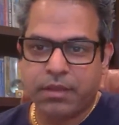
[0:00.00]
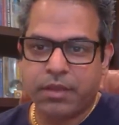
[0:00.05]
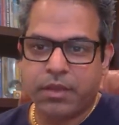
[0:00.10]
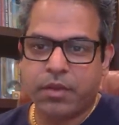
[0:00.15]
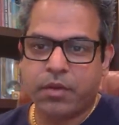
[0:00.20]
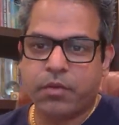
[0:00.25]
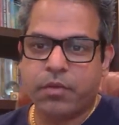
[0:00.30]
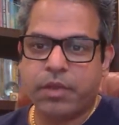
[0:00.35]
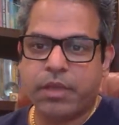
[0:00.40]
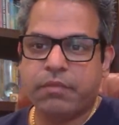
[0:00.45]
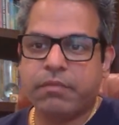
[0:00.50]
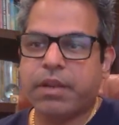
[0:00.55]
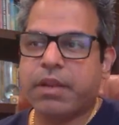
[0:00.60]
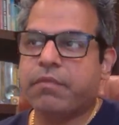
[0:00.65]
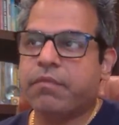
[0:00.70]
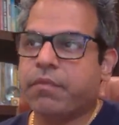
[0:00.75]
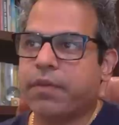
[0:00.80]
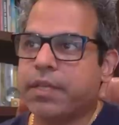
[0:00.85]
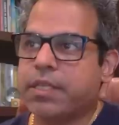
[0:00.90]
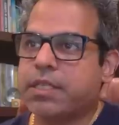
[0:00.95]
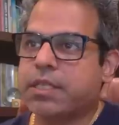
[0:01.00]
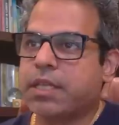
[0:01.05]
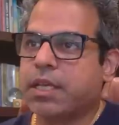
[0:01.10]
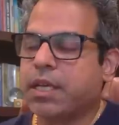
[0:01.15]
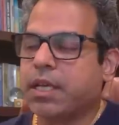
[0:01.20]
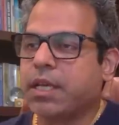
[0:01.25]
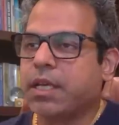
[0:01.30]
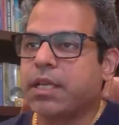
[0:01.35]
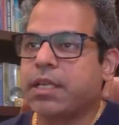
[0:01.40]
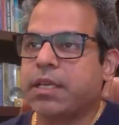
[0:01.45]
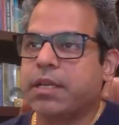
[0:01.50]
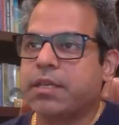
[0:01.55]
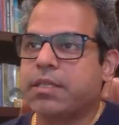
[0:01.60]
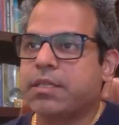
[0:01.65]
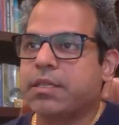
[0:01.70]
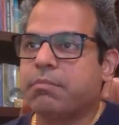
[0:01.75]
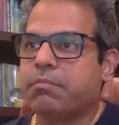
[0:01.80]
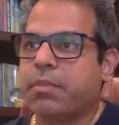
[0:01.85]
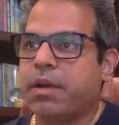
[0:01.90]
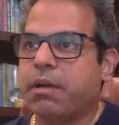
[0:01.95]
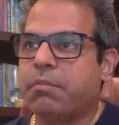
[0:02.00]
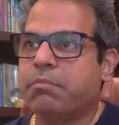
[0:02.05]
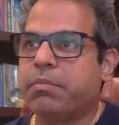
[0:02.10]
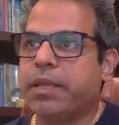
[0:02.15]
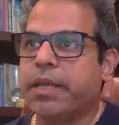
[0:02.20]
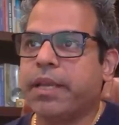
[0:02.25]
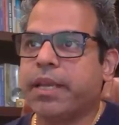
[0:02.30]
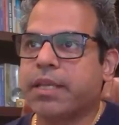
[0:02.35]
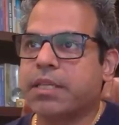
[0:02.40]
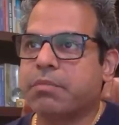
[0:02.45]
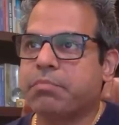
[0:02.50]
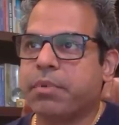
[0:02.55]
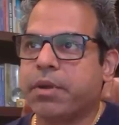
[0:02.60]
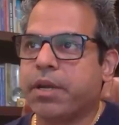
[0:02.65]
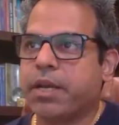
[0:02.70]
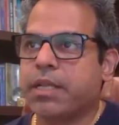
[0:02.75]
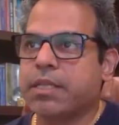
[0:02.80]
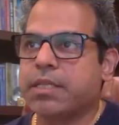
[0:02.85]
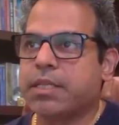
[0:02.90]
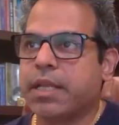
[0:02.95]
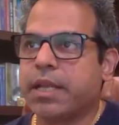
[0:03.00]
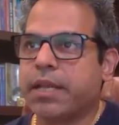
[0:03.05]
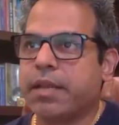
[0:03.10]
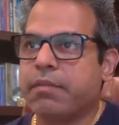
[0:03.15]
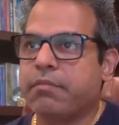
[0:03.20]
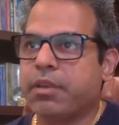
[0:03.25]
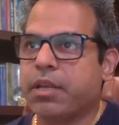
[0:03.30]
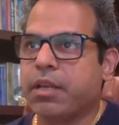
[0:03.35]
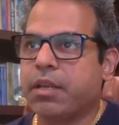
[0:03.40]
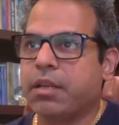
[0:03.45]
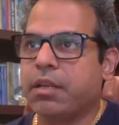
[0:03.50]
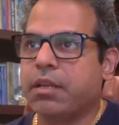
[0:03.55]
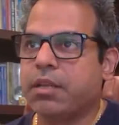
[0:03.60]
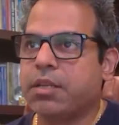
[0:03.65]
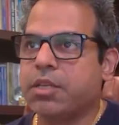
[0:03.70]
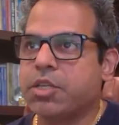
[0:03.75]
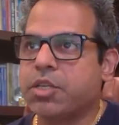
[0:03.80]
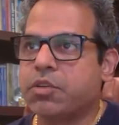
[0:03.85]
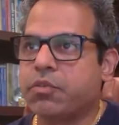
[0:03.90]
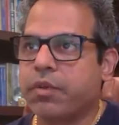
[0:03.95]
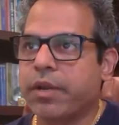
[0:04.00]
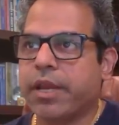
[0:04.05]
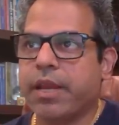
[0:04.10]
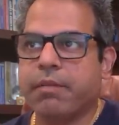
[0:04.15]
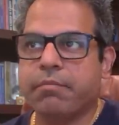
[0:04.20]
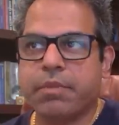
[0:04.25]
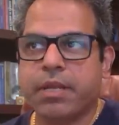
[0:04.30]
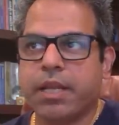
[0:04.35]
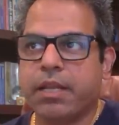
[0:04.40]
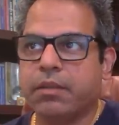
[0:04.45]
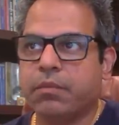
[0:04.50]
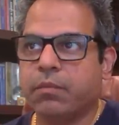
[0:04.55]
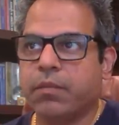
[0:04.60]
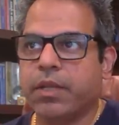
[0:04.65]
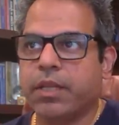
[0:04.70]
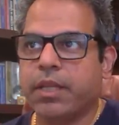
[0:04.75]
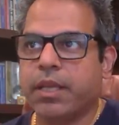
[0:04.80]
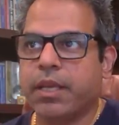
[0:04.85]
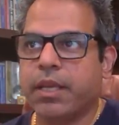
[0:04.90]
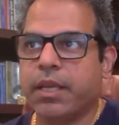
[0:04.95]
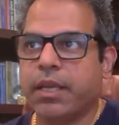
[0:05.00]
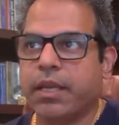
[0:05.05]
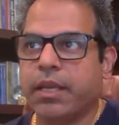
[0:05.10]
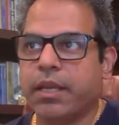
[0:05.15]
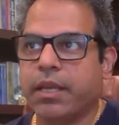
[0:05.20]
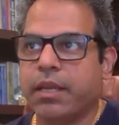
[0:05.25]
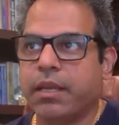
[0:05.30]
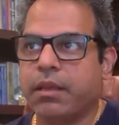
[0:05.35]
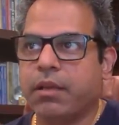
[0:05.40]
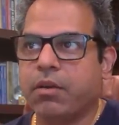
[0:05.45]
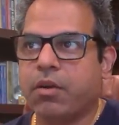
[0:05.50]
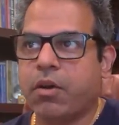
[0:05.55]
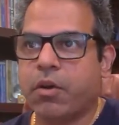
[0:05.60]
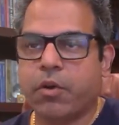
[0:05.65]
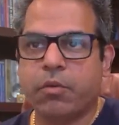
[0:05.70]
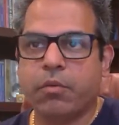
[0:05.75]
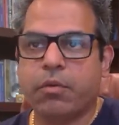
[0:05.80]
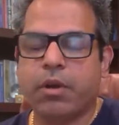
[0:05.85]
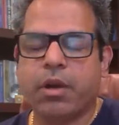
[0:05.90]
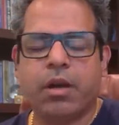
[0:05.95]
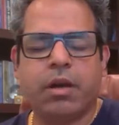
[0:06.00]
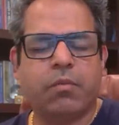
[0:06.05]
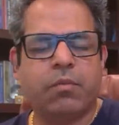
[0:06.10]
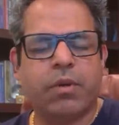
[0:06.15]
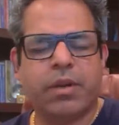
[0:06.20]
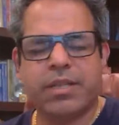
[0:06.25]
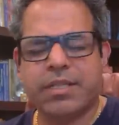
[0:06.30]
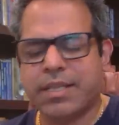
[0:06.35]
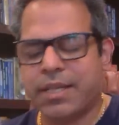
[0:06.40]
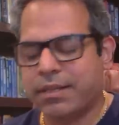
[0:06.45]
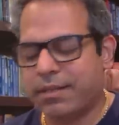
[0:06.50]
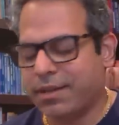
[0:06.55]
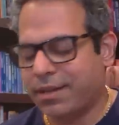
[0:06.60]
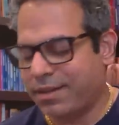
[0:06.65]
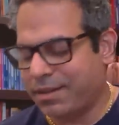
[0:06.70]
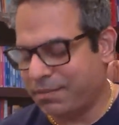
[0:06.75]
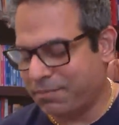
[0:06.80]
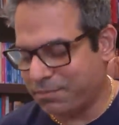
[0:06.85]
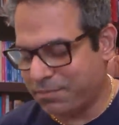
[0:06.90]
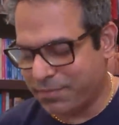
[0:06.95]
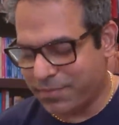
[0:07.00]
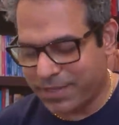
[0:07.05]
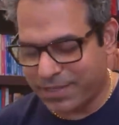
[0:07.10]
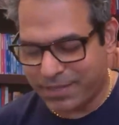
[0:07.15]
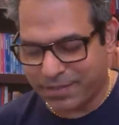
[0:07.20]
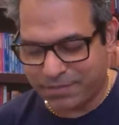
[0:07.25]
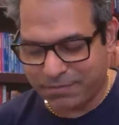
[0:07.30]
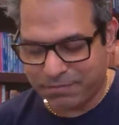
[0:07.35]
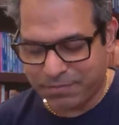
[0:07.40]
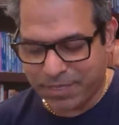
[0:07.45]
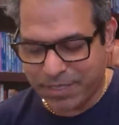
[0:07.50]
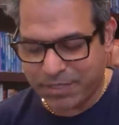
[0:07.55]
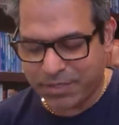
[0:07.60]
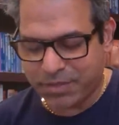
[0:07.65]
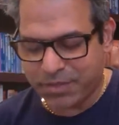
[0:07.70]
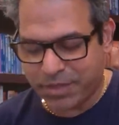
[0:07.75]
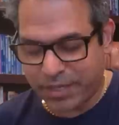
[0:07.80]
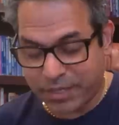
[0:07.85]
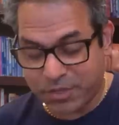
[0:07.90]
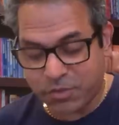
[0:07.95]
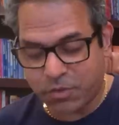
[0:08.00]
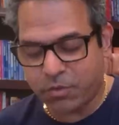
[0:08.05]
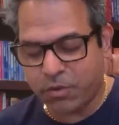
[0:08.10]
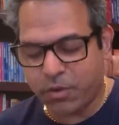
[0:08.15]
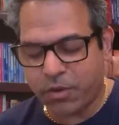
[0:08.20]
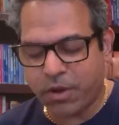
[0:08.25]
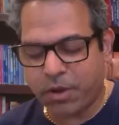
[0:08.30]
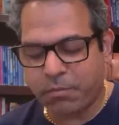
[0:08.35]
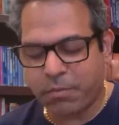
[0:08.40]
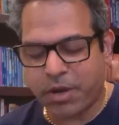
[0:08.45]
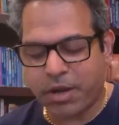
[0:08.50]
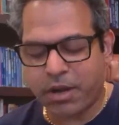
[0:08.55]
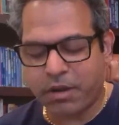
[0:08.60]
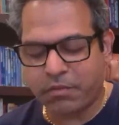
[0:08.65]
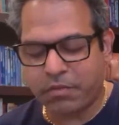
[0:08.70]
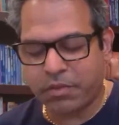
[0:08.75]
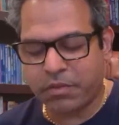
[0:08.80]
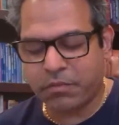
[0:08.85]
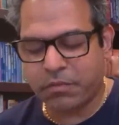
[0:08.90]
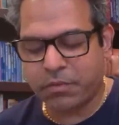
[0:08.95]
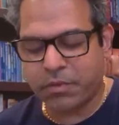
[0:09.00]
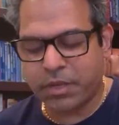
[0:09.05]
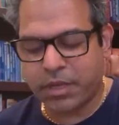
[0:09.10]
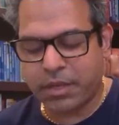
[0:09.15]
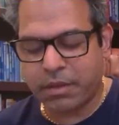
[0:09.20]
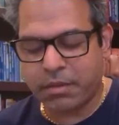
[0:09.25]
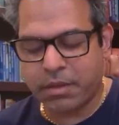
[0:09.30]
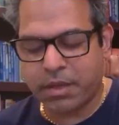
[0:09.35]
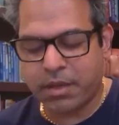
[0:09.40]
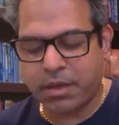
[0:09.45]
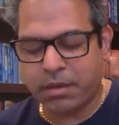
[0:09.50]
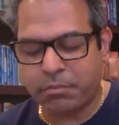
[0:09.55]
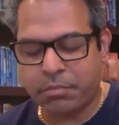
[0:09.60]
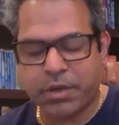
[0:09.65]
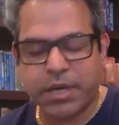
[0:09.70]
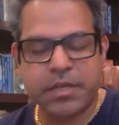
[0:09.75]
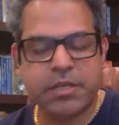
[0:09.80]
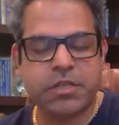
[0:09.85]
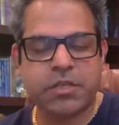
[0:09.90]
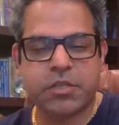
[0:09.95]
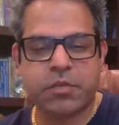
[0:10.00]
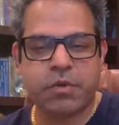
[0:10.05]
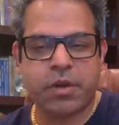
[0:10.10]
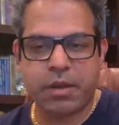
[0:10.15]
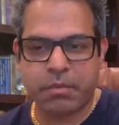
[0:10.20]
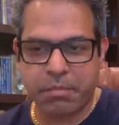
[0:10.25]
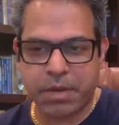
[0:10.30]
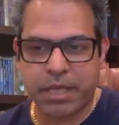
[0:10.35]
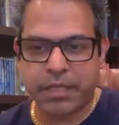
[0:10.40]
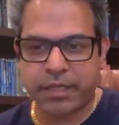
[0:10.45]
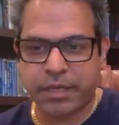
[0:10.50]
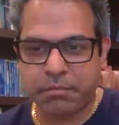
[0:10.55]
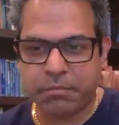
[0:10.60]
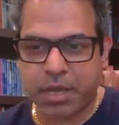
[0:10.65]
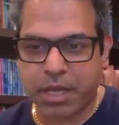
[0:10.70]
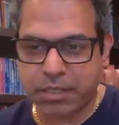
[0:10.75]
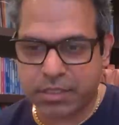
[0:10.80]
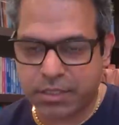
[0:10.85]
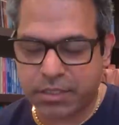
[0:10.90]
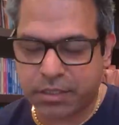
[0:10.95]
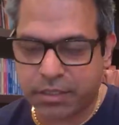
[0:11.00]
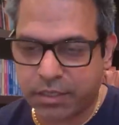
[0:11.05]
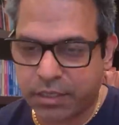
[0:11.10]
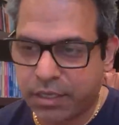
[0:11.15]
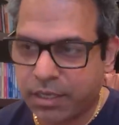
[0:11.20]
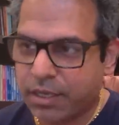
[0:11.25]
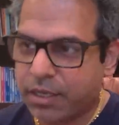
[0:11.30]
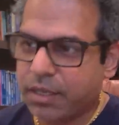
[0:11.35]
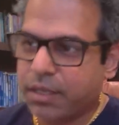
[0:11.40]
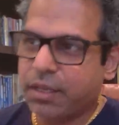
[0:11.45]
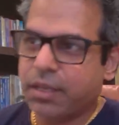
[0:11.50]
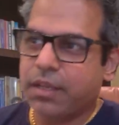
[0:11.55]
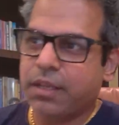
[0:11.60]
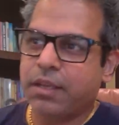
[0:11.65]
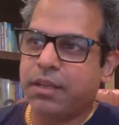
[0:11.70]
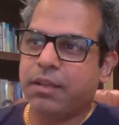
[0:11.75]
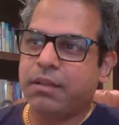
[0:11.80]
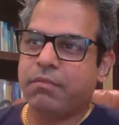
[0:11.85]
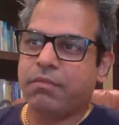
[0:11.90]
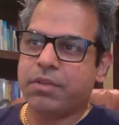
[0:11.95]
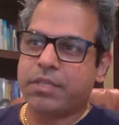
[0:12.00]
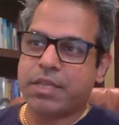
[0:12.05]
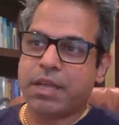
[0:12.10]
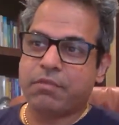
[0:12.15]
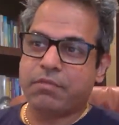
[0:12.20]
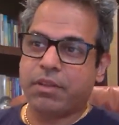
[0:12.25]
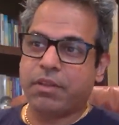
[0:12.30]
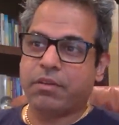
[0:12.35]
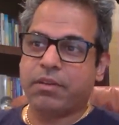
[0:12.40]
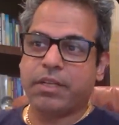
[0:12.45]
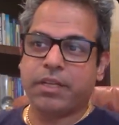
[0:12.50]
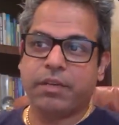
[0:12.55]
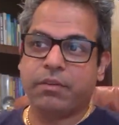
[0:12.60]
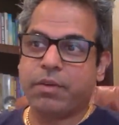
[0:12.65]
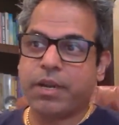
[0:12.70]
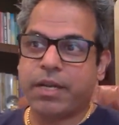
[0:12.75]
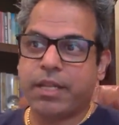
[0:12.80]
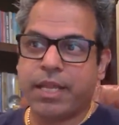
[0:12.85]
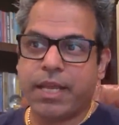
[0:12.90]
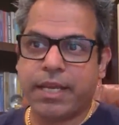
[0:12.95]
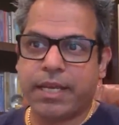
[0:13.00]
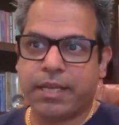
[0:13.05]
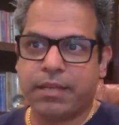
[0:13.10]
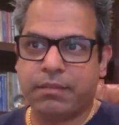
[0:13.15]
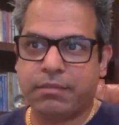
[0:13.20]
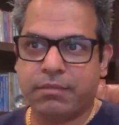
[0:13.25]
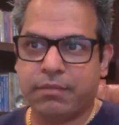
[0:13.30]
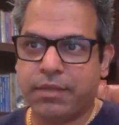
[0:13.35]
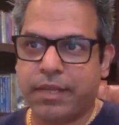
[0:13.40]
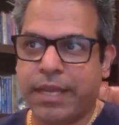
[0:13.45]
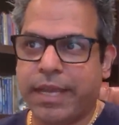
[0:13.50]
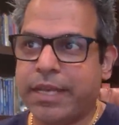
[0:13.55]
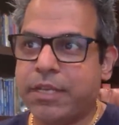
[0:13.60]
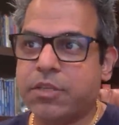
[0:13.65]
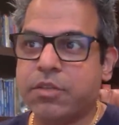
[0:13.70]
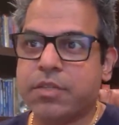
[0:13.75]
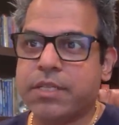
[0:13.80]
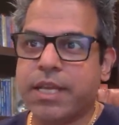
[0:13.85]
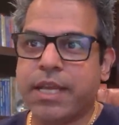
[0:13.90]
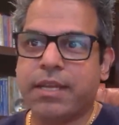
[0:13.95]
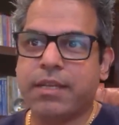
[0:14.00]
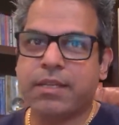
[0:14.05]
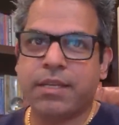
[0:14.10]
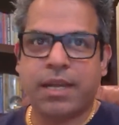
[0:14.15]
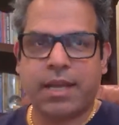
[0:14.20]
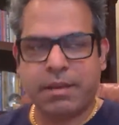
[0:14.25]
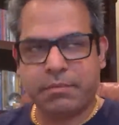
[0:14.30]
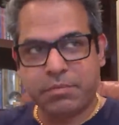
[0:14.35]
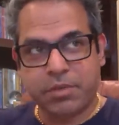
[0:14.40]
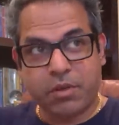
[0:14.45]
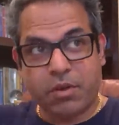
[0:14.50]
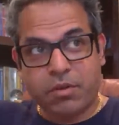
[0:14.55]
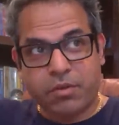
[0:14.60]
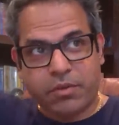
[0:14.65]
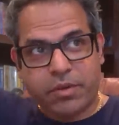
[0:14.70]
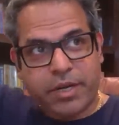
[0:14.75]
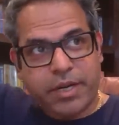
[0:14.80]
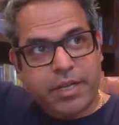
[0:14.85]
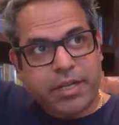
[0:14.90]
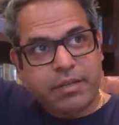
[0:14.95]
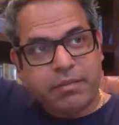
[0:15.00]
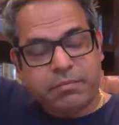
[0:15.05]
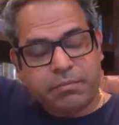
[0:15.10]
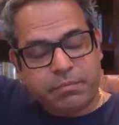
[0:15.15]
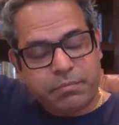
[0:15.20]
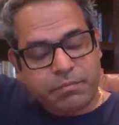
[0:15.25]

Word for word: You know, even if it's there's some humbling experience that even Sri M dealt with in auto. Uh, what is that? Uh, uh, his his own autobiography, uh, Apprentice to a Himalayan Master, which I've literally read like eight to ten times already.